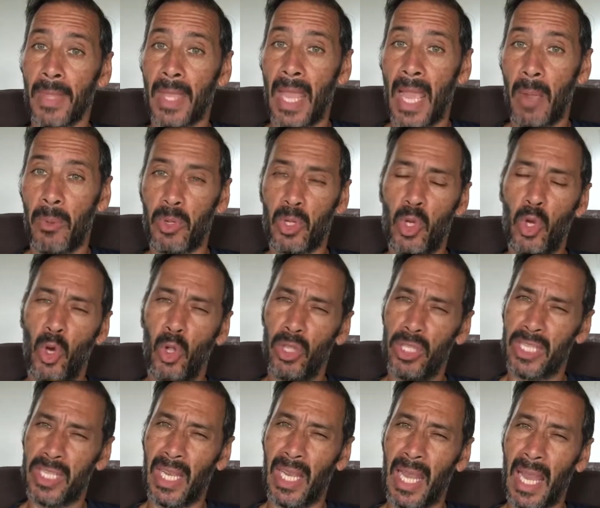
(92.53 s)
I would call
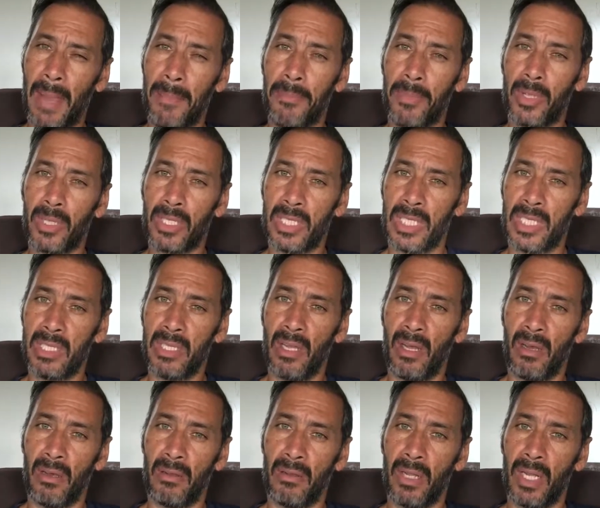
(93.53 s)
this a lamp because it's
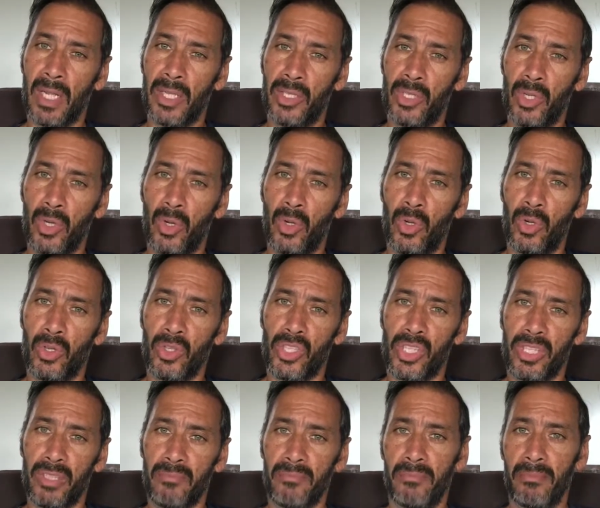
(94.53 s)
not a
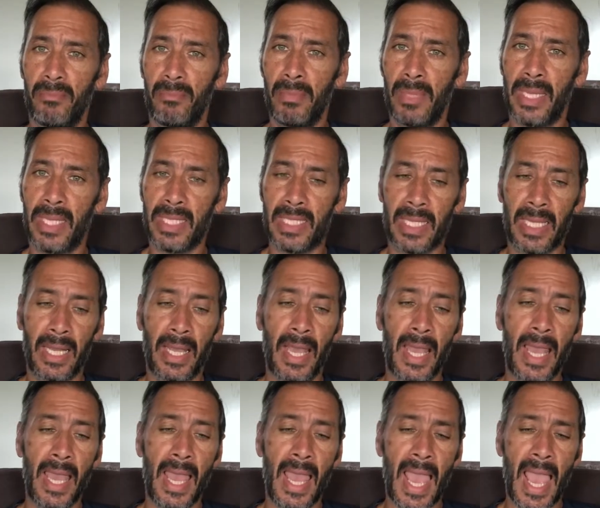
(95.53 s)
torch. It's a
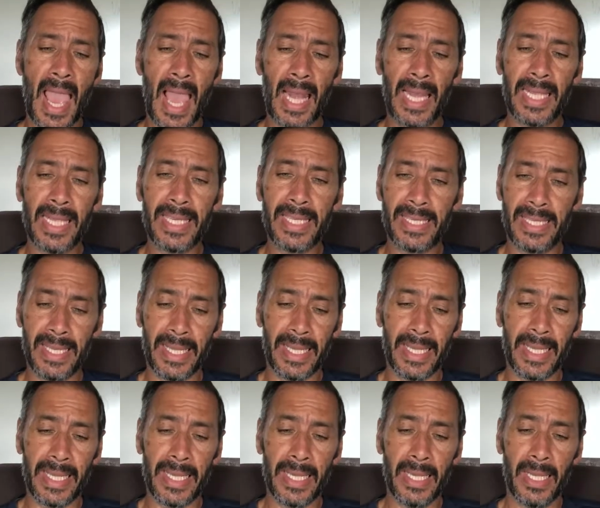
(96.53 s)

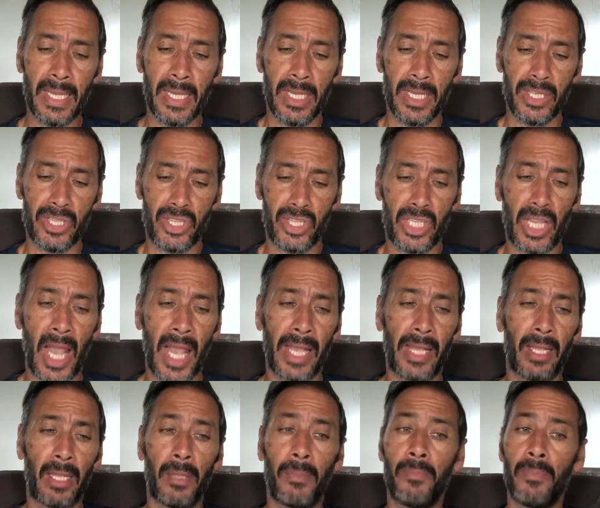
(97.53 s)
LED
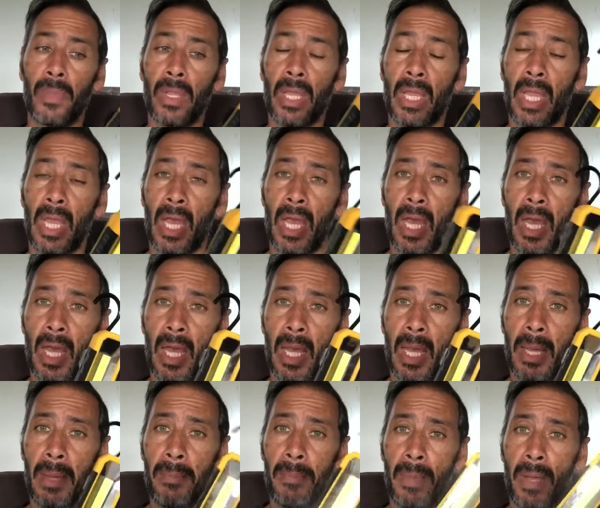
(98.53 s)
style
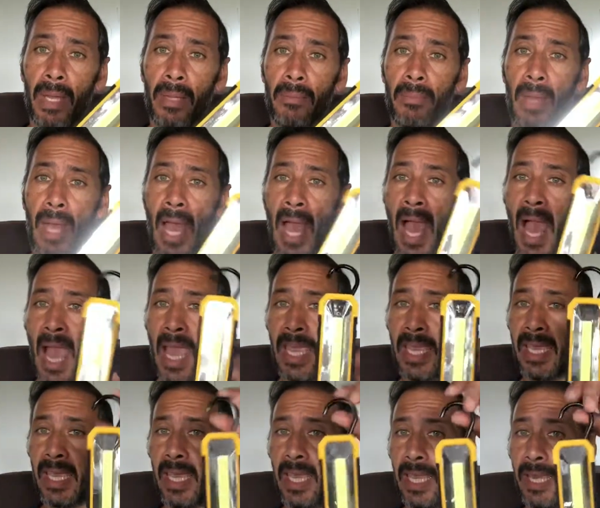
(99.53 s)

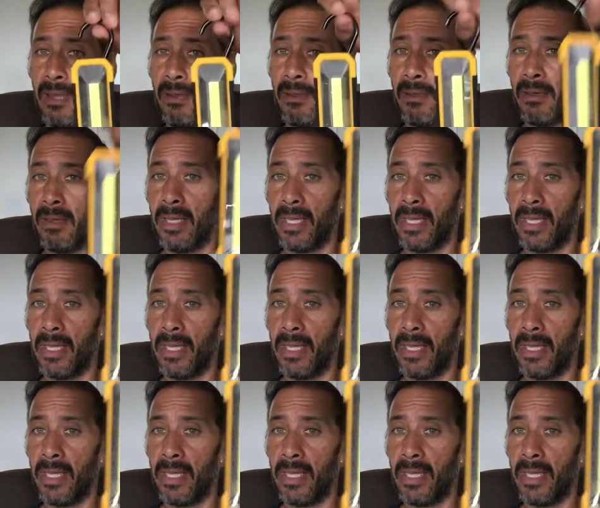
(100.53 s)
hanging.